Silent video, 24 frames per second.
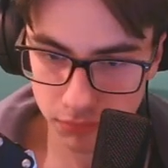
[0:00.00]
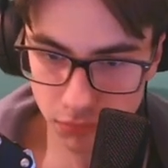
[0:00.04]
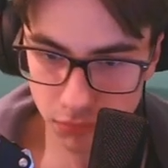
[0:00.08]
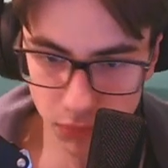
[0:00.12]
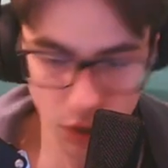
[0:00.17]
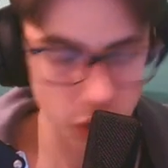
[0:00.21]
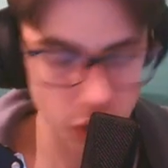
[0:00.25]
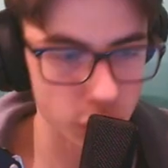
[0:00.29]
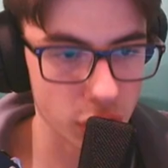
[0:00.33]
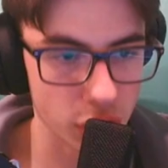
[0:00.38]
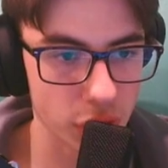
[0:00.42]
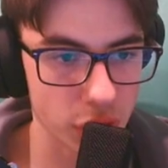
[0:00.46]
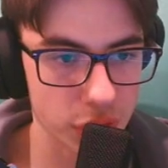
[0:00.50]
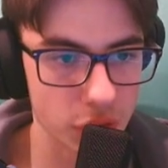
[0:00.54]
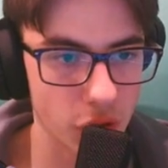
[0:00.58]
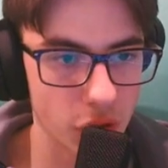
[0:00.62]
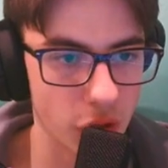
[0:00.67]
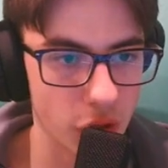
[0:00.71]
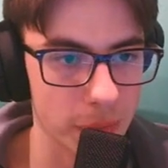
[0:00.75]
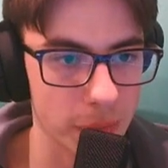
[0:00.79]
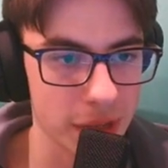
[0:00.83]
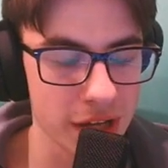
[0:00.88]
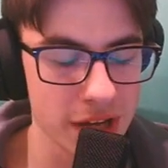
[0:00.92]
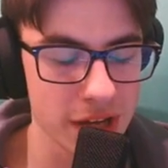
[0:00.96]
another
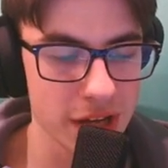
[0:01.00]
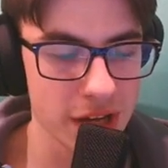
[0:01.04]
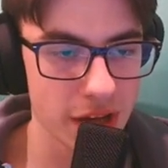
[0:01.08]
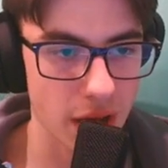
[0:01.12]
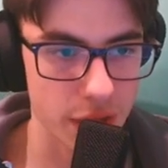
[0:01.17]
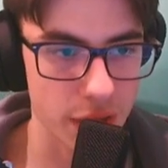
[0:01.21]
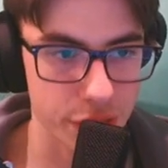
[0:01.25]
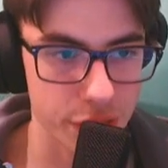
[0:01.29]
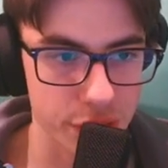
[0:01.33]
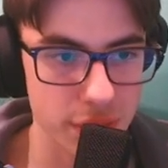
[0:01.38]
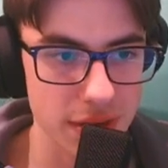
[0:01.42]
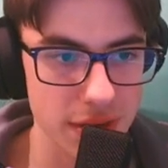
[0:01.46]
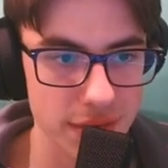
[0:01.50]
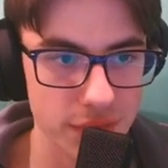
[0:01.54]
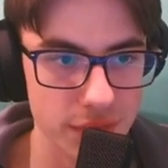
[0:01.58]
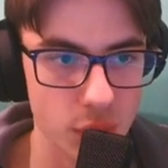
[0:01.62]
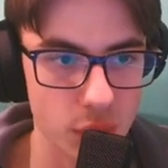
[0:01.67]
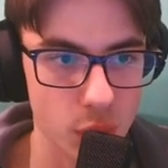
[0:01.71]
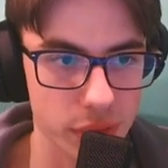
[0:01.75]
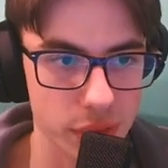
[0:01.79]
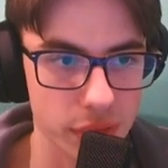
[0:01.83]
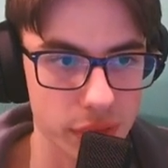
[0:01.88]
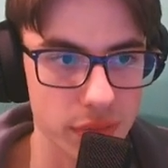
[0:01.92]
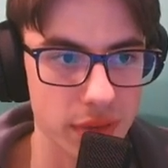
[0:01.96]
club, a
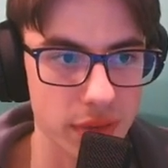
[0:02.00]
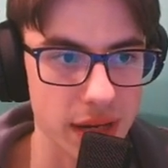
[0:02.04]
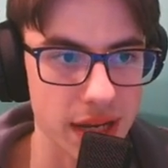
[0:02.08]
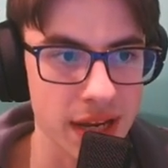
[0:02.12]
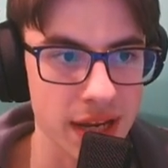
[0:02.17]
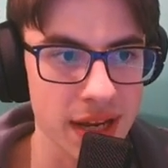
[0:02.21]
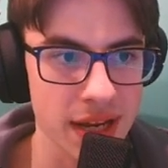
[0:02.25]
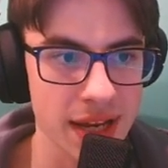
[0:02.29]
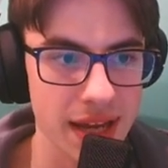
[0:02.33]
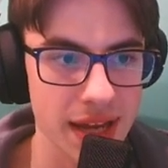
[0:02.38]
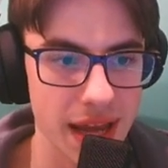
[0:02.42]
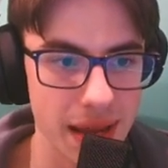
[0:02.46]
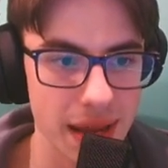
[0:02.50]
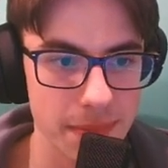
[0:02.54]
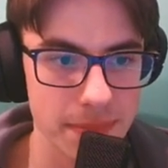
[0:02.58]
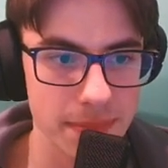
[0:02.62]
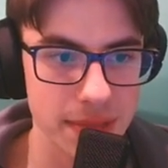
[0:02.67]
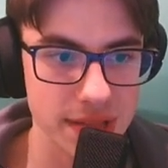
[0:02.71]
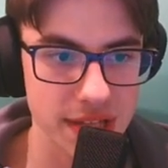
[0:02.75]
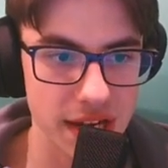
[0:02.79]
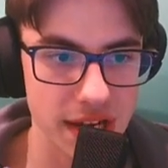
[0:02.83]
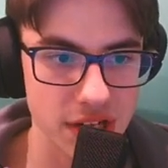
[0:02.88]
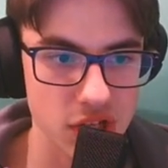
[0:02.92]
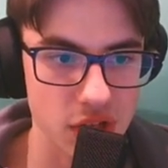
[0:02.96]
3-4-3 in
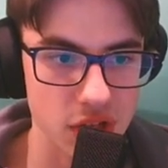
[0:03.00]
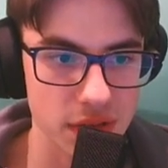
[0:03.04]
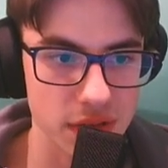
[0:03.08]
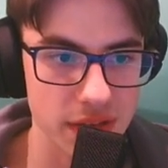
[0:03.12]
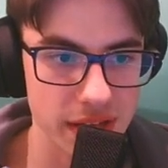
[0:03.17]
possession.